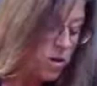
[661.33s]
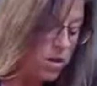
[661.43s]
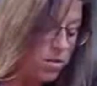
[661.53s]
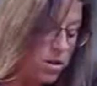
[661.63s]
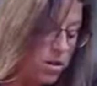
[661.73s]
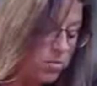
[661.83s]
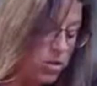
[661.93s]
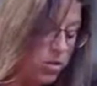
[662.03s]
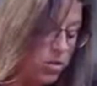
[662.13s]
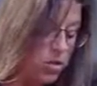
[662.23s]
going to be
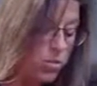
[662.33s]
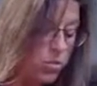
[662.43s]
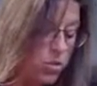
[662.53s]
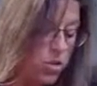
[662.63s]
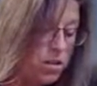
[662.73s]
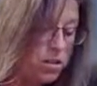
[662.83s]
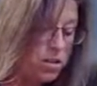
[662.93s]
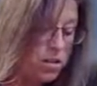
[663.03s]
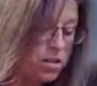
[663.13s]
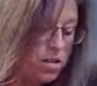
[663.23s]
adventurous while in
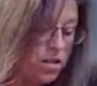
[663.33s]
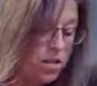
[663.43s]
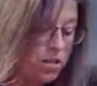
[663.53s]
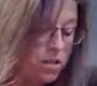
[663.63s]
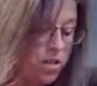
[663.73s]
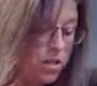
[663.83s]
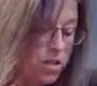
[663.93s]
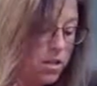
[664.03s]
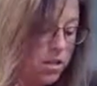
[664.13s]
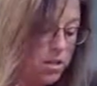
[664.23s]

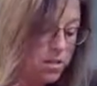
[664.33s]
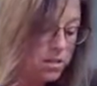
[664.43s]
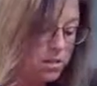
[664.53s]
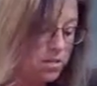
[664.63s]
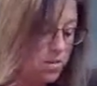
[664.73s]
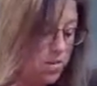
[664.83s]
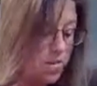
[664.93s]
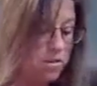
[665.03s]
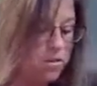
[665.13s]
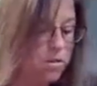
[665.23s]
destination.
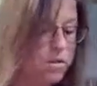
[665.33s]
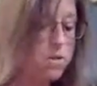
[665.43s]
So